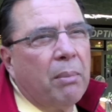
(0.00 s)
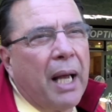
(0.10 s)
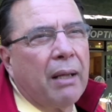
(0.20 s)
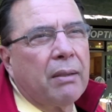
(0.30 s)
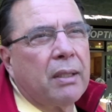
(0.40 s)

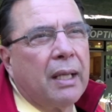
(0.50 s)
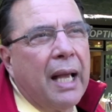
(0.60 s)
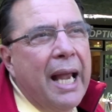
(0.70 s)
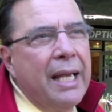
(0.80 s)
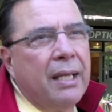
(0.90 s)
about
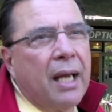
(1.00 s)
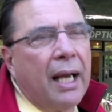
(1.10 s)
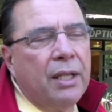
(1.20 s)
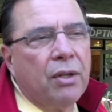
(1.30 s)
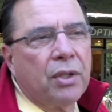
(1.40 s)
uh, eight,
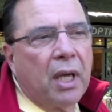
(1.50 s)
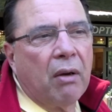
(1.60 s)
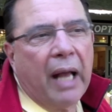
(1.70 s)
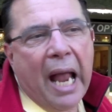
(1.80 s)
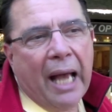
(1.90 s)
nine years ago,
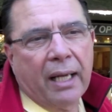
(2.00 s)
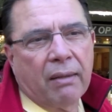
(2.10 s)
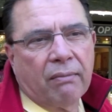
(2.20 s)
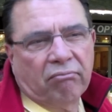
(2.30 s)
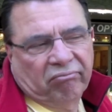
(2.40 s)
and I had
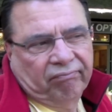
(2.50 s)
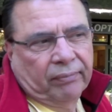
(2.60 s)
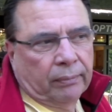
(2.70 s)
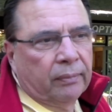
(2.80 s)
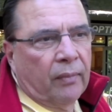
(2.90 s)

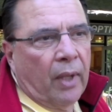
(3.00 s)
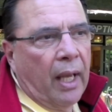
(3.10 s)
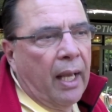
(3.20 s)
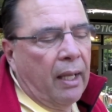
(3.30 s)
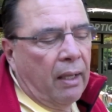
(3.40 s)

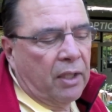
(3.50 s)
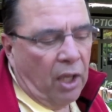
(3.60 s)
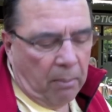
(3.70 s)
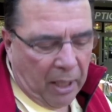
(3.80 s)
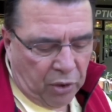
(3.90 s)
it
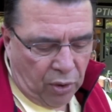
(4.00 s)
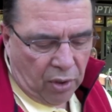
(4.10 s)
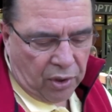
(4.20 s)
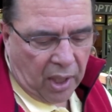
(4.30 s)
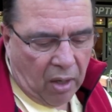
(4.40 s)
uh, about two
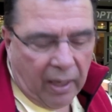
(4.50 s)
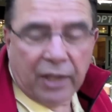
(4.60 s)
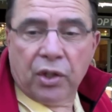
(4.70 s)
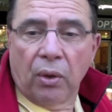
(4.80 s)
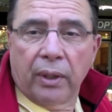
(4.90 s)
years ago, and I
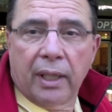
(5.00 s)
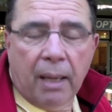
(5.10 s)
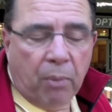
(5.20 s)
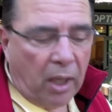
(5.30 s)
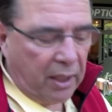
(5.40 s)
sold it and
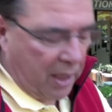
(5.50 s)
I bought the